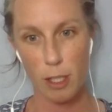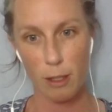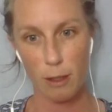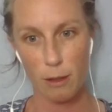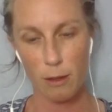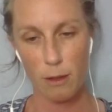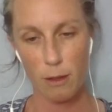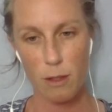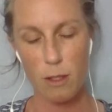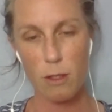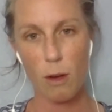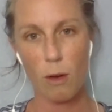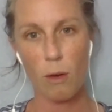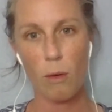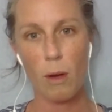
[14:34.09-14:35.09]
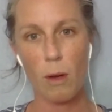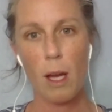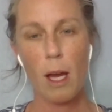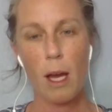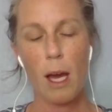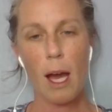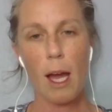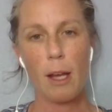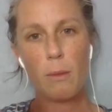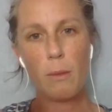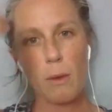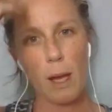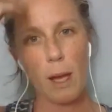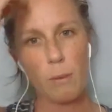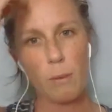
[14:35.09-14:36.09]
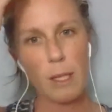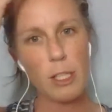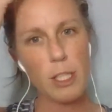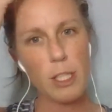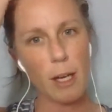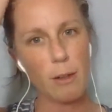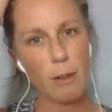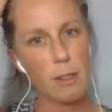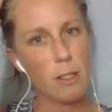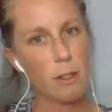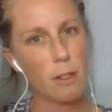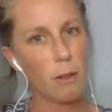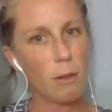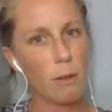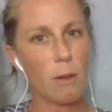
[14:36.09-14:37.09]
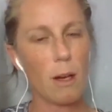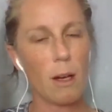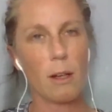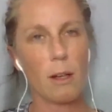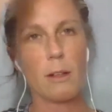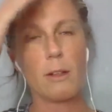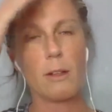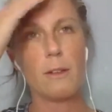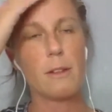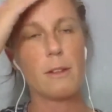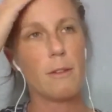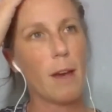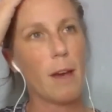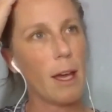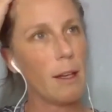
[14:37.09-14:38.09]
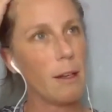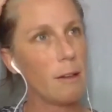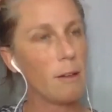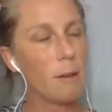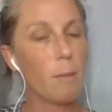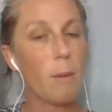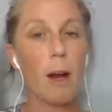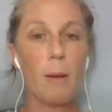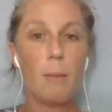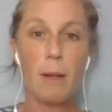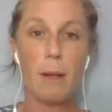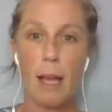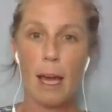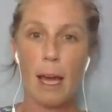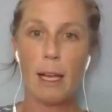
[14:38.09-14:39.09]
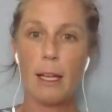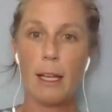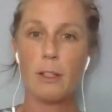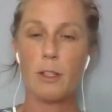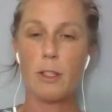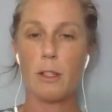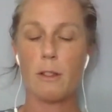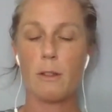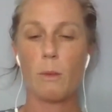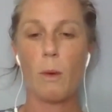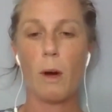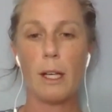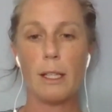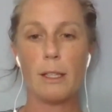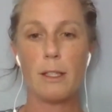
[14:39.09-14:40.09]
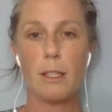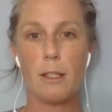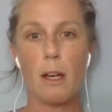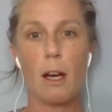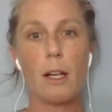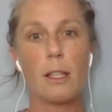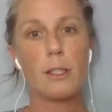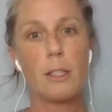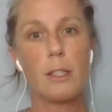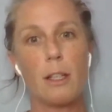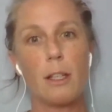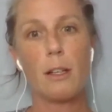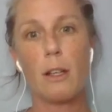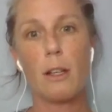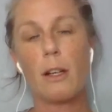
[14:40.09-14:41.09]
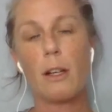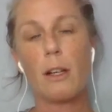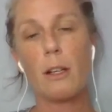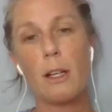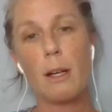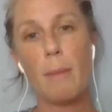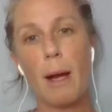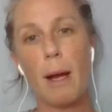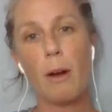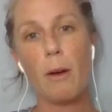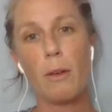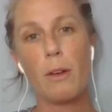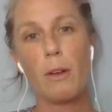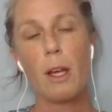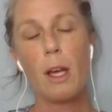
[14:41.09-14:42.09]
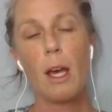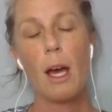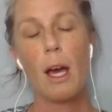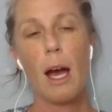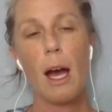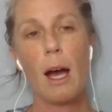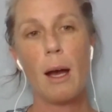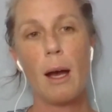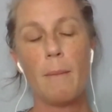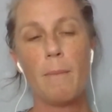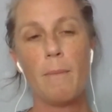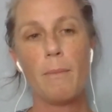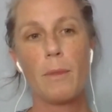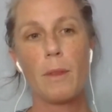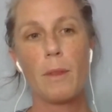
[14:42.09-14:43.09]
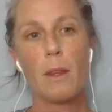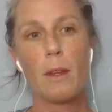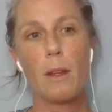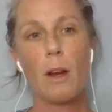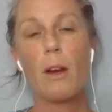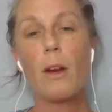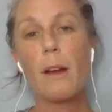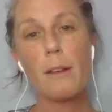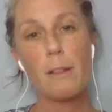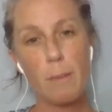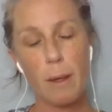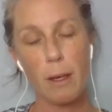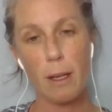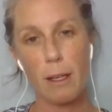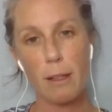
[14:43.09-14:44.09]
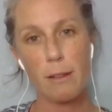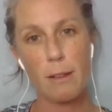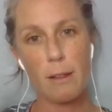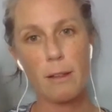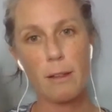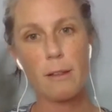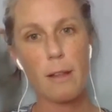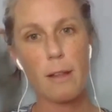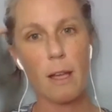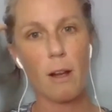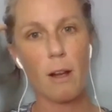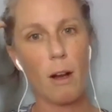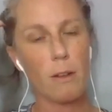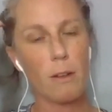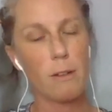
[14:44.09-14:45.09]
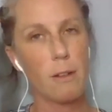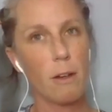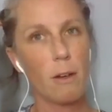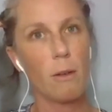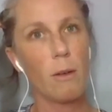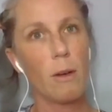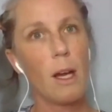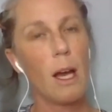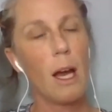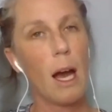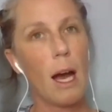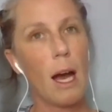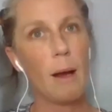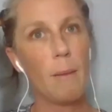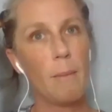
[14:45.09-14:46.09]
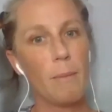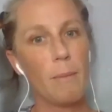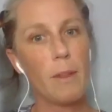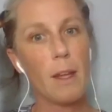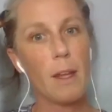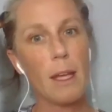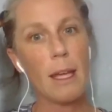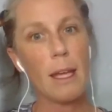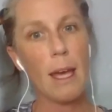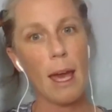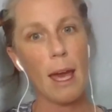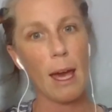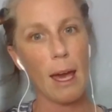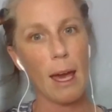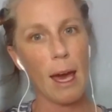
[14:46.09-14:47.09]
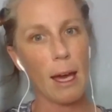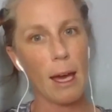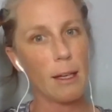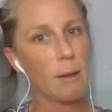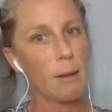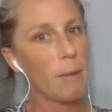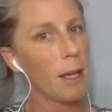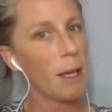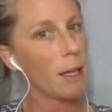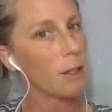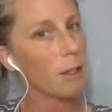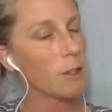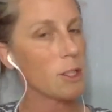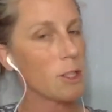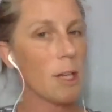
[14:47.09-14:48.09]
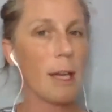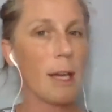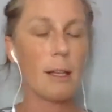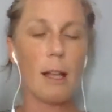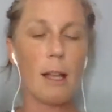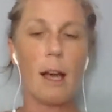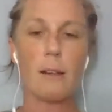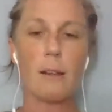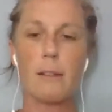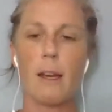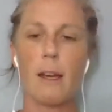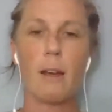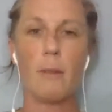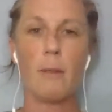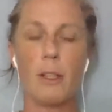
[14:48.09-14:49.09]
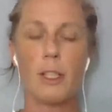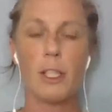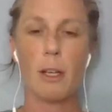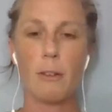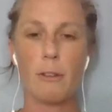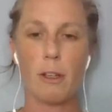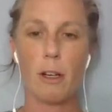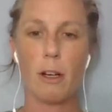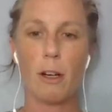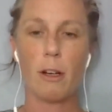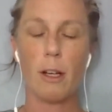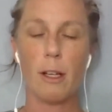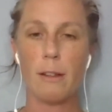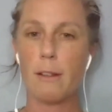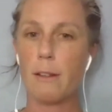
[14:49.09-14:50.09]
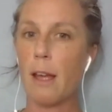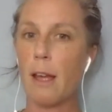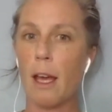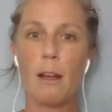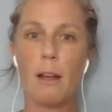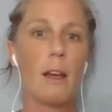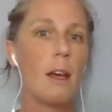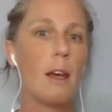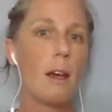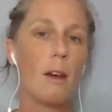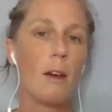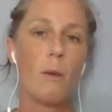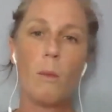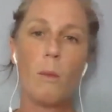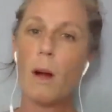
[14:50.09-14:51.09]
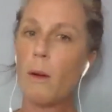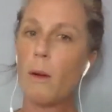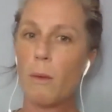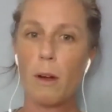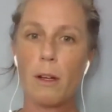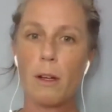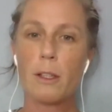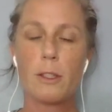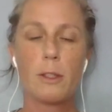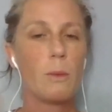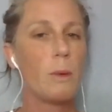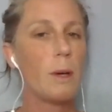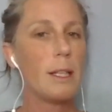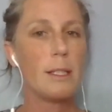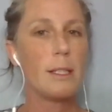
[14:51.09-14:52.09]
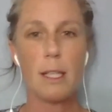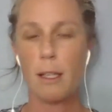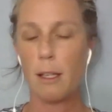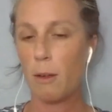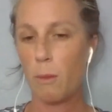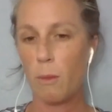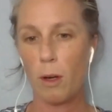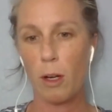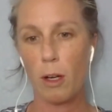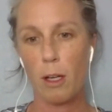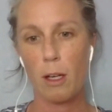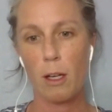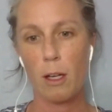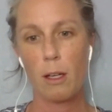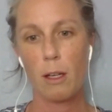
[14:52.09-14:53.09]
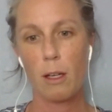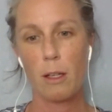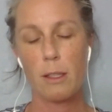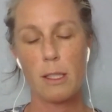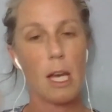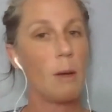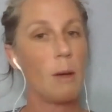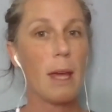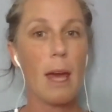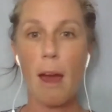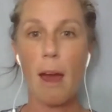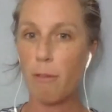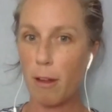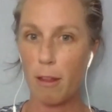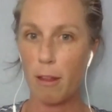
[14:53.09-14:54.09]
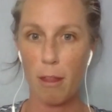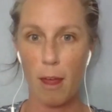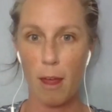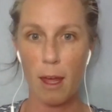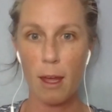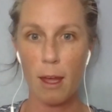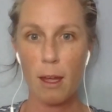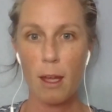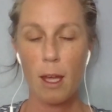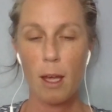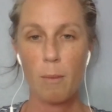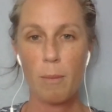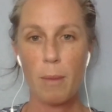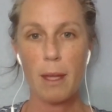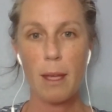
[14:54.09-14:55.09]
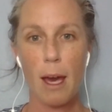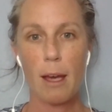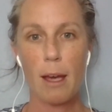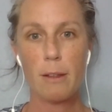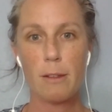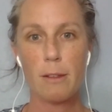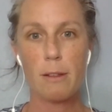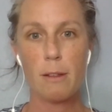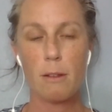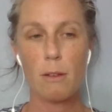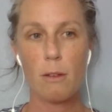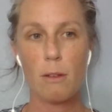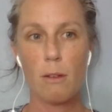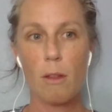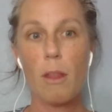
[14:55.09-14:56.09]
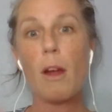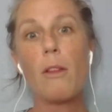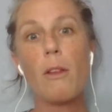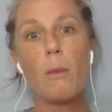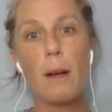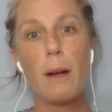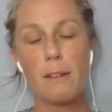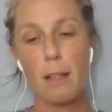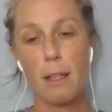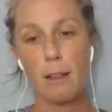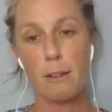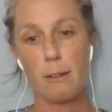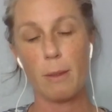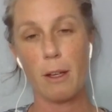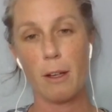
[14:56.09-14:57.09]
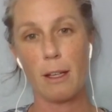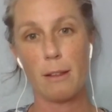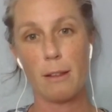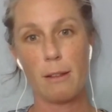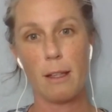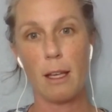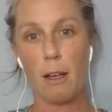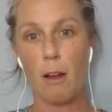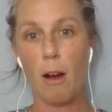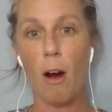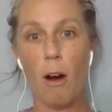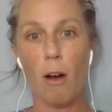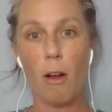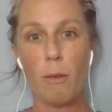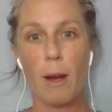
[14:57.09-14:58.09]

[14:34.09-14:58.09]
So I reached out to our inclusive ed department head and just wanted to talk to her about her experiences, and also the EA I had in my English 9 class. I reached out to her and said, what worked, what didn't work, tell me everything, because they're the ones that experienced it all, right?